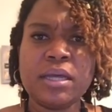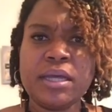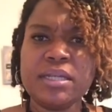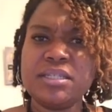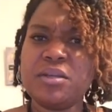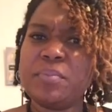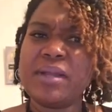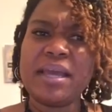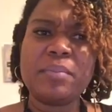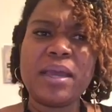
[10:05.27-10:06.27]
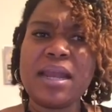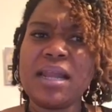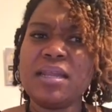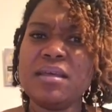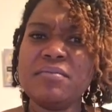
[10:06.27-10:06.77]
Dear black man, I
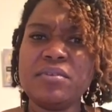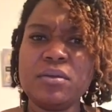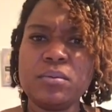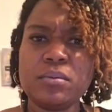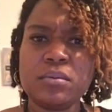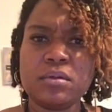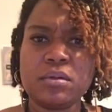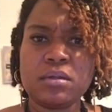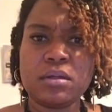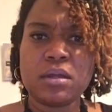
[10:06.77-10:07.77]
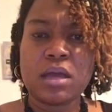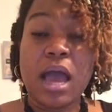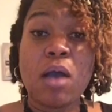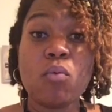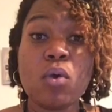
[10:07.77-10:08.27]
love you.
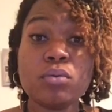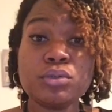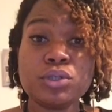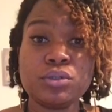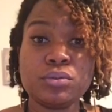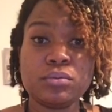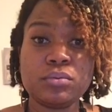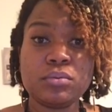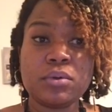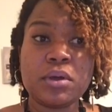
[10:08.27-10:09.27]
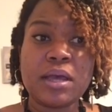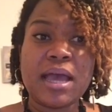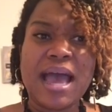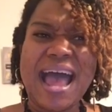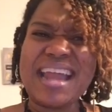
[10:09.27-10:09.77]
I want you.
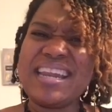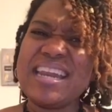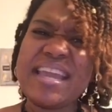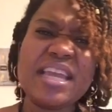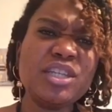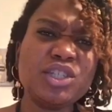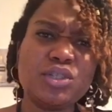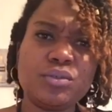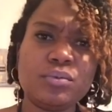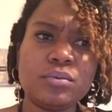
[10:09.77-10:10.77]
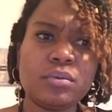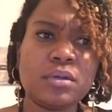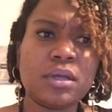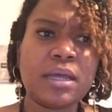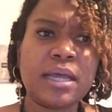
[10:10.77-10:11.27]
I need you.
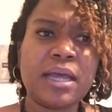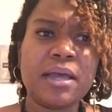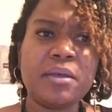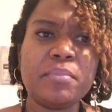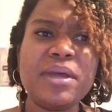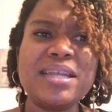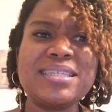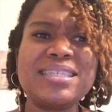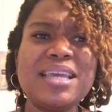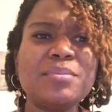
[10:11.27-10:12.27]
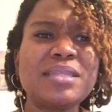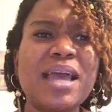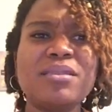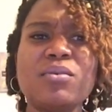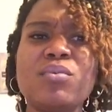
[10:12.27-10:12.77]
But it seems
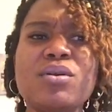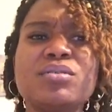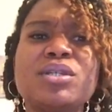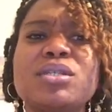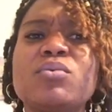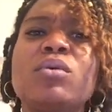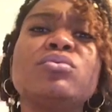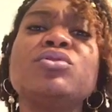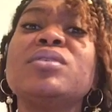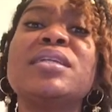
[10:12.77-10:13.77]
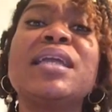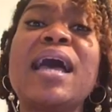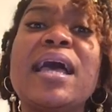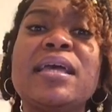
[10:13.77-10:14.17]
like the world just wants you to die.